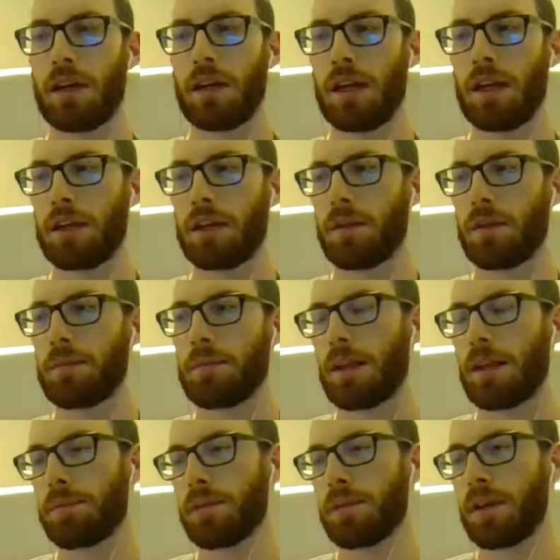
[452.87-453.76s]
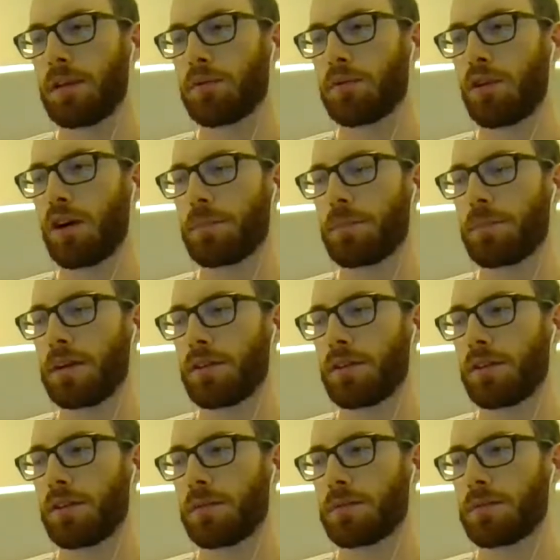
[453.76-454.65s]
And I mean, I play Rock
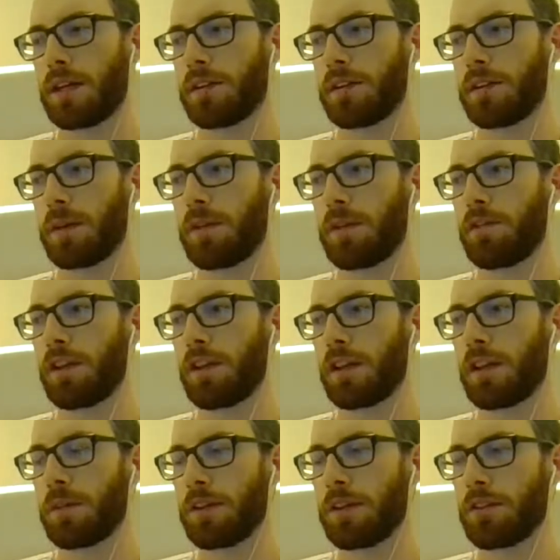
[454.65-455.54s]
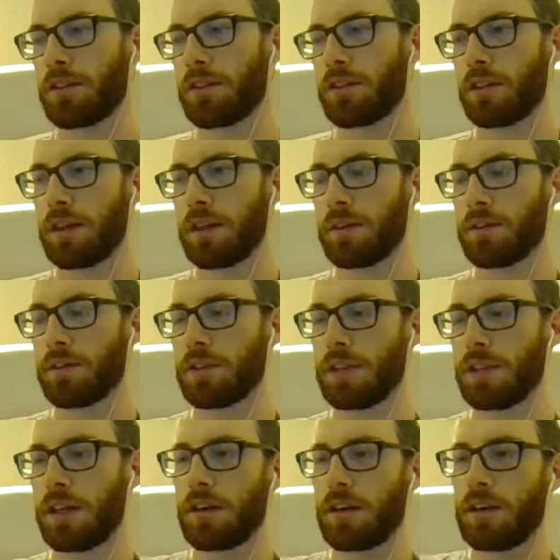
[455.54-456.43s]
Band sometimes, but I feel like my skill level
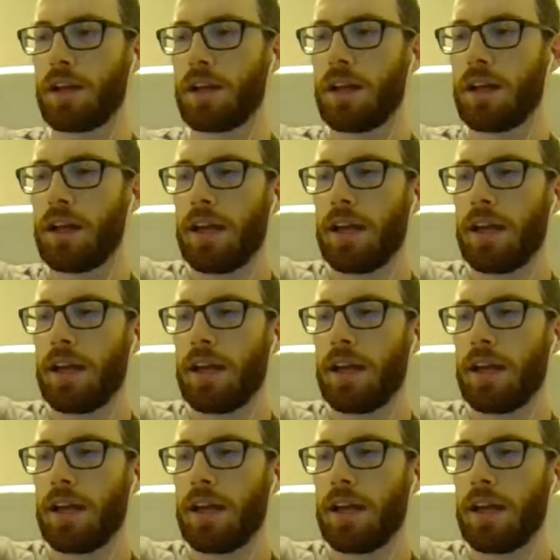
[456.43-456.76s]
there